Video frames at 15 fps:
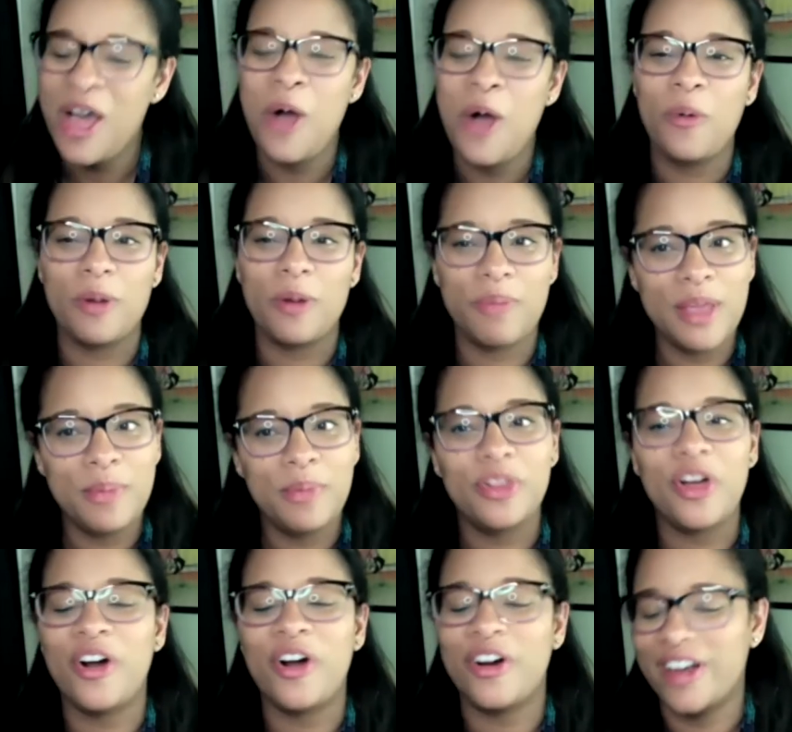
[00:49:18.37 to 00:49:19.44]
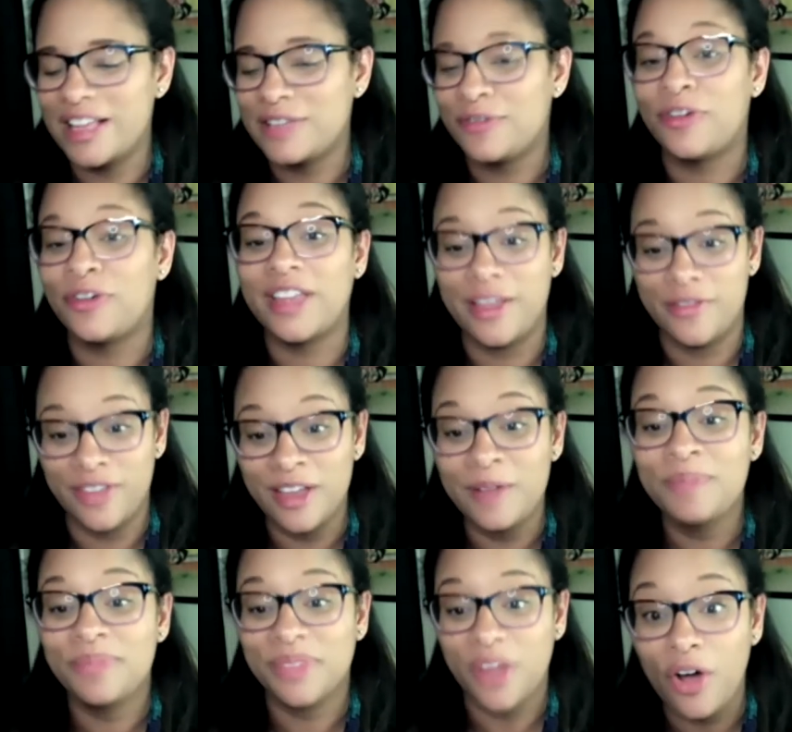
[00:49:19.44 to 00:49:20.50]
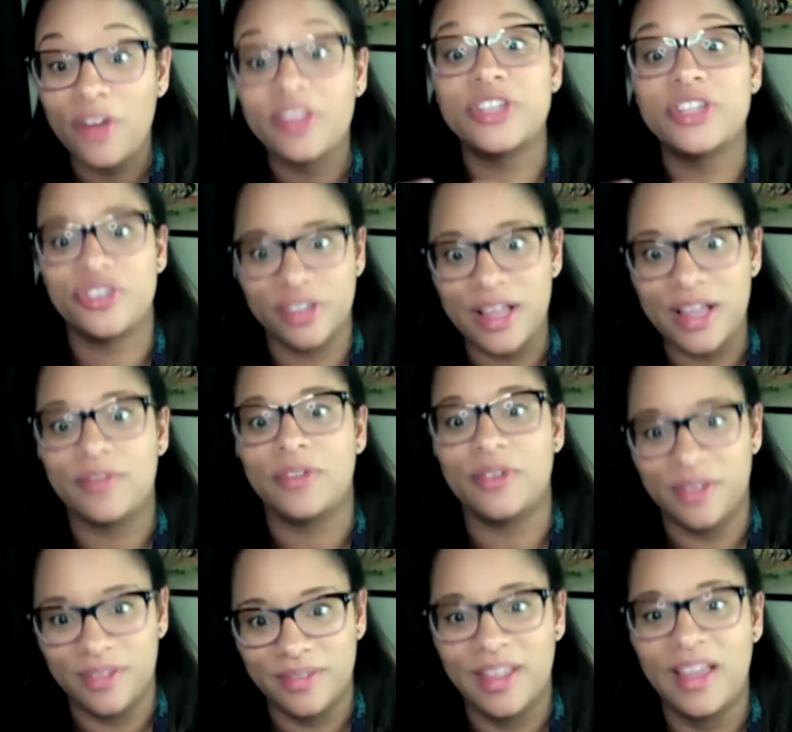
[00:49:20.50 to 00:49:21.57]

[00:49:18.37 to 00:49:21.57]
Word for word: where people aren't as forgiving on the street level